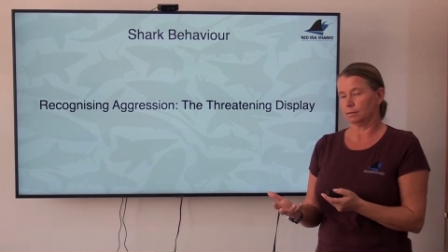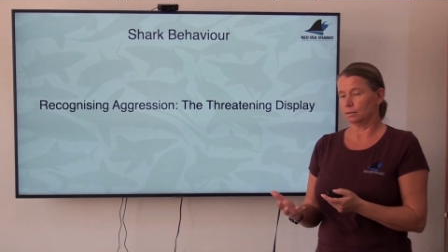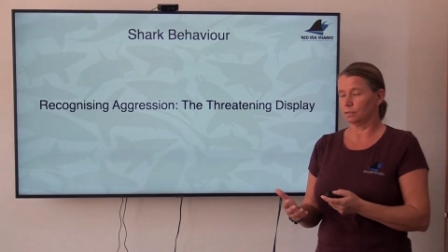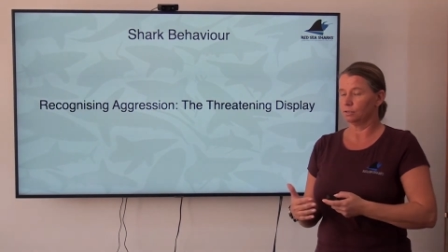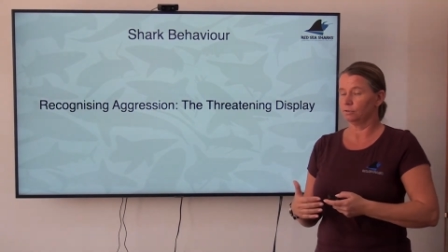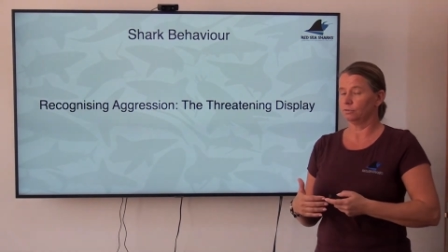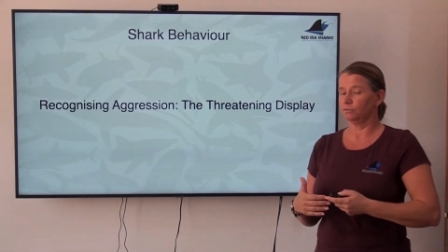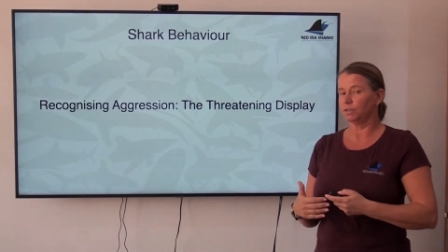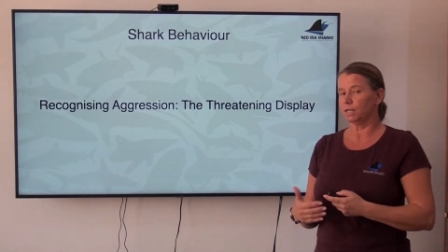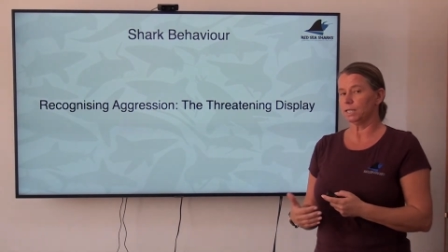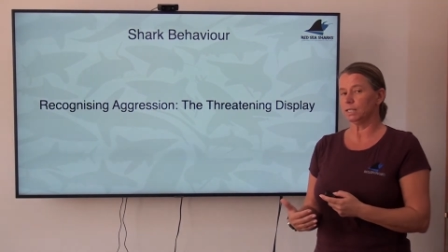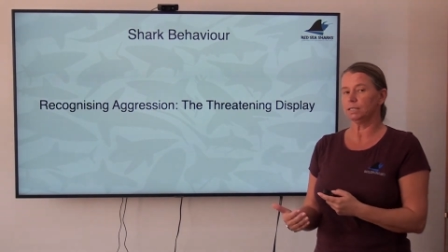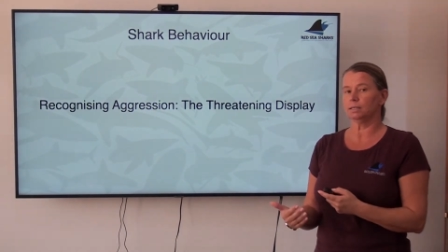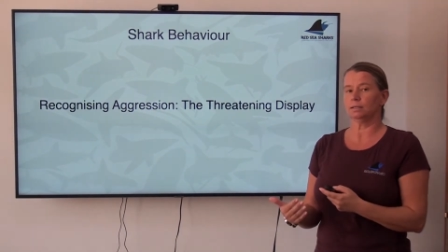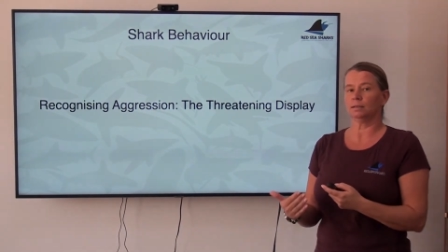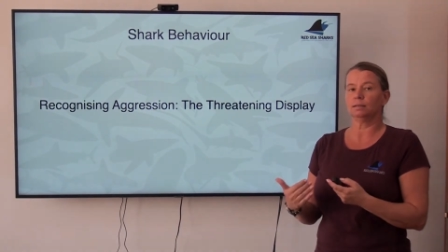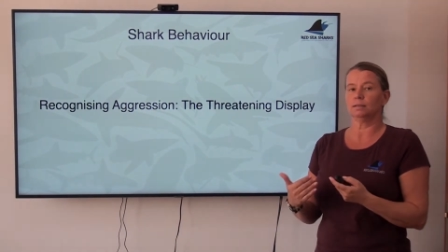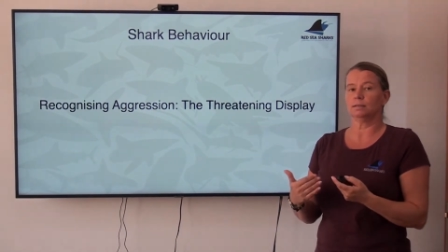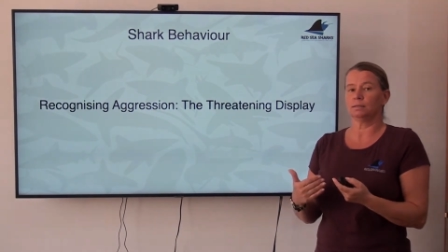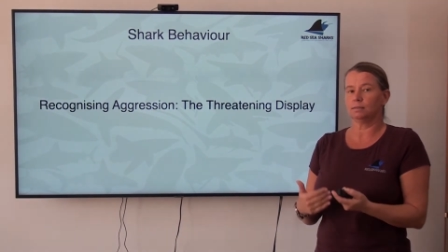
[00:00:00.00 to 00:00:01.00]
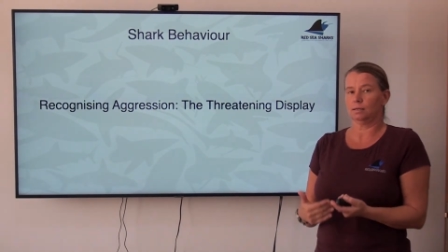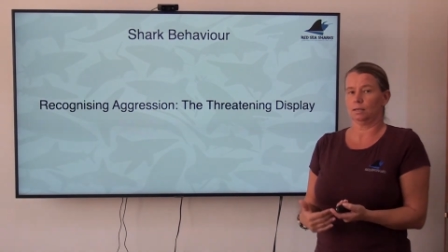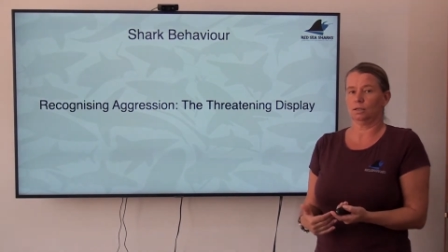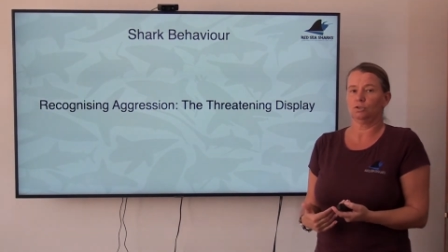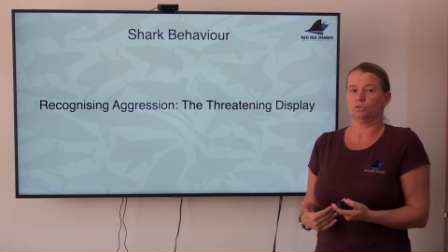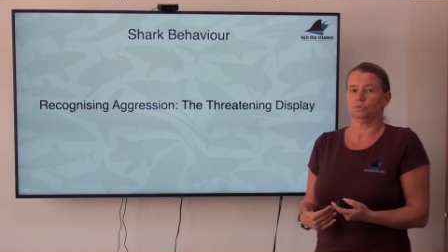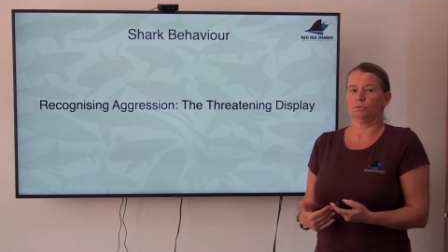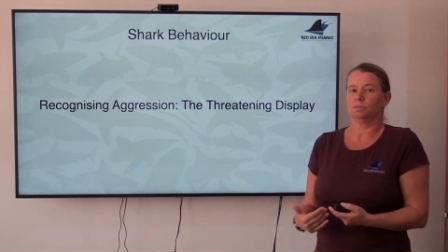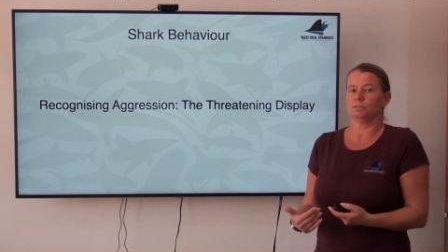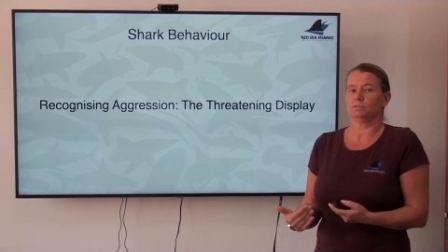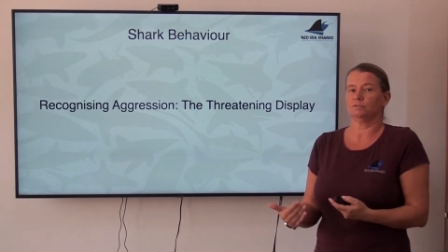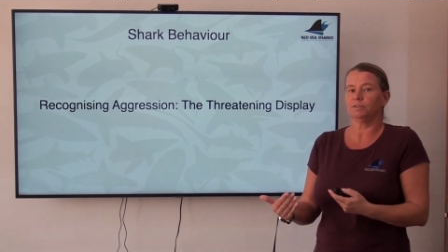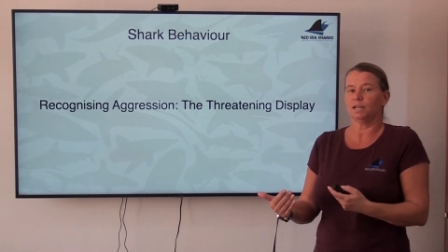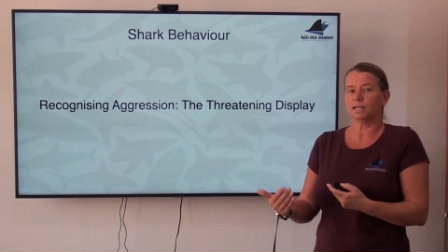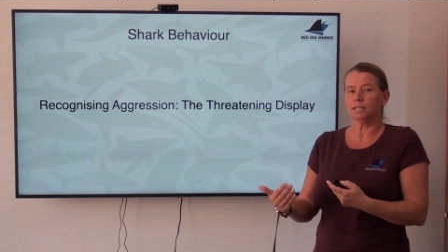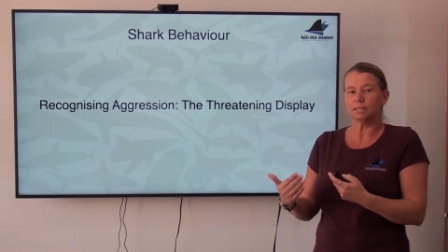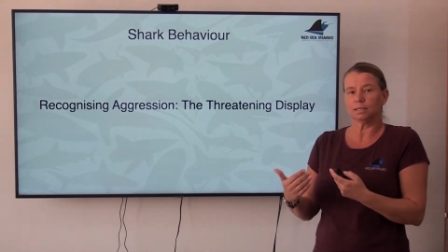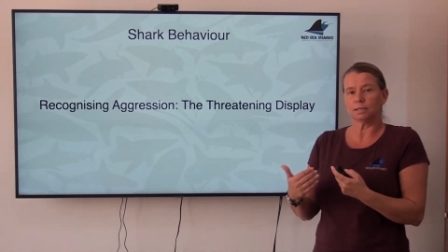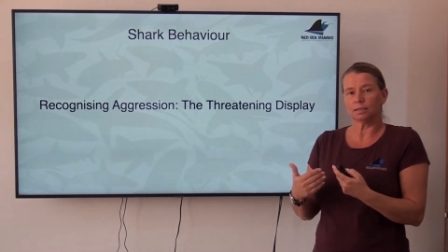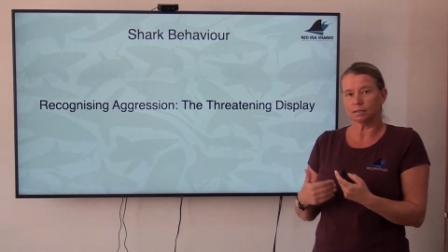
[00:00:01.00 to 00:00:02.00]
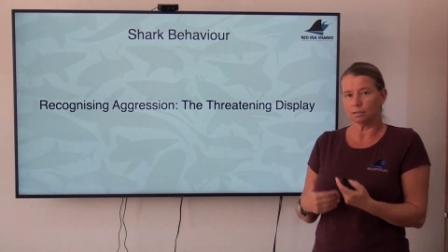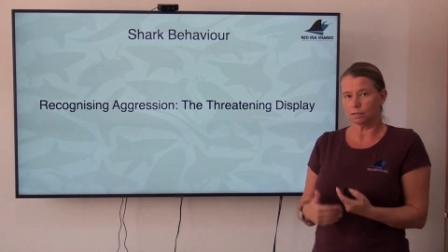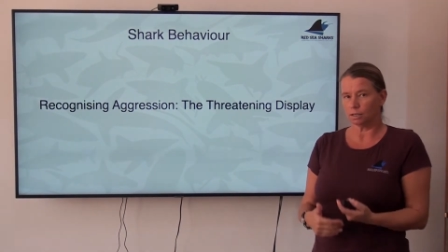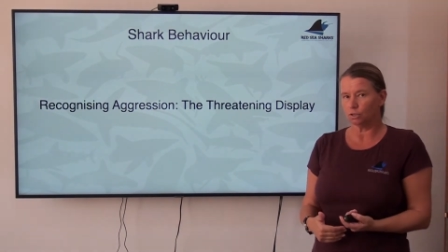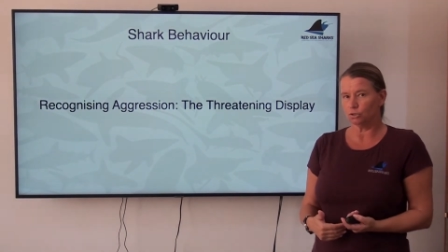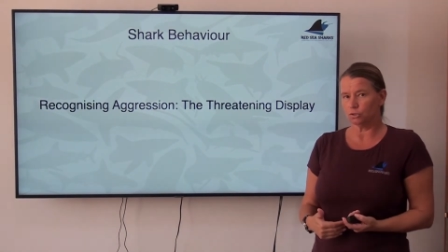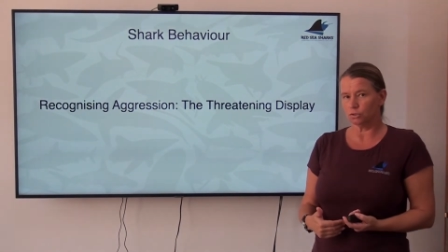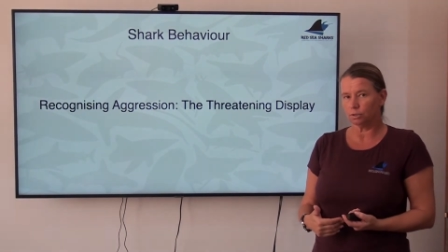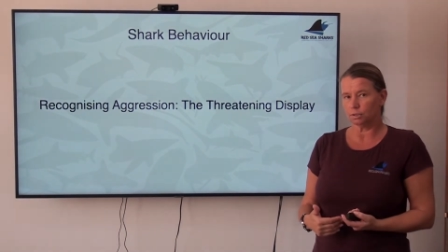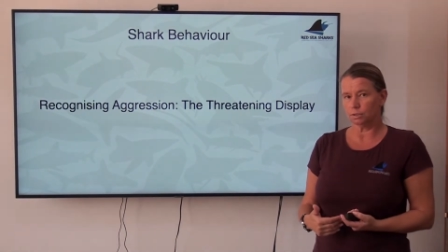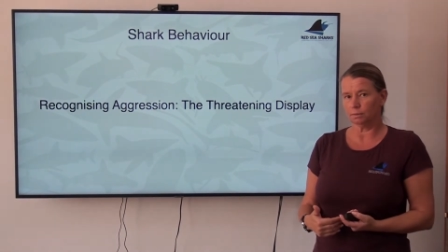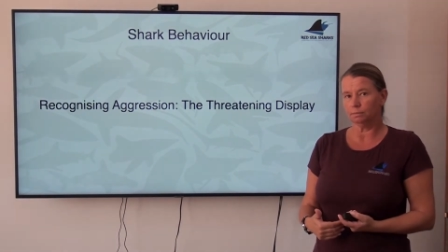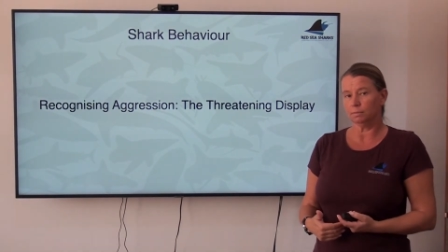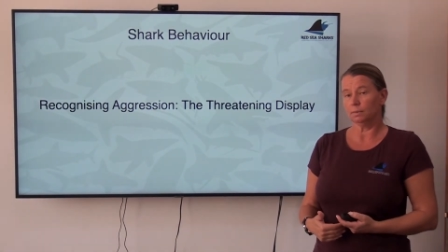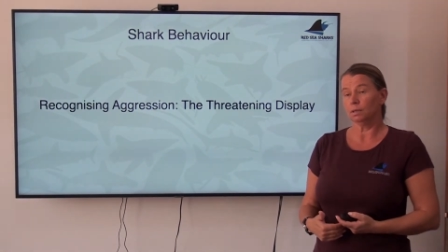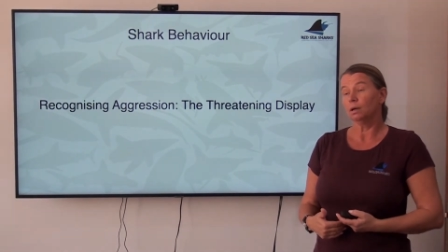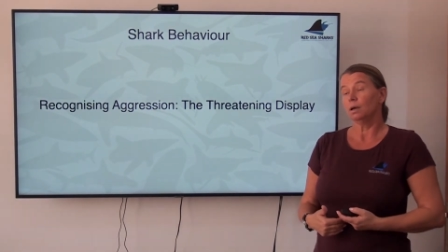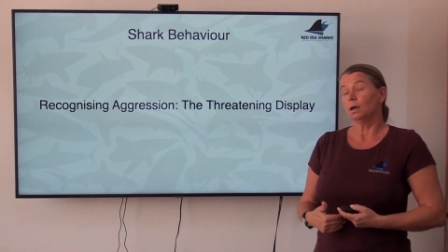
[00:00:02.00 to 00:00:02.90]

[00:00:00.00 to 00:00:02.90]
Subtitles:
because fighting is dangerous. Fighting can injure them,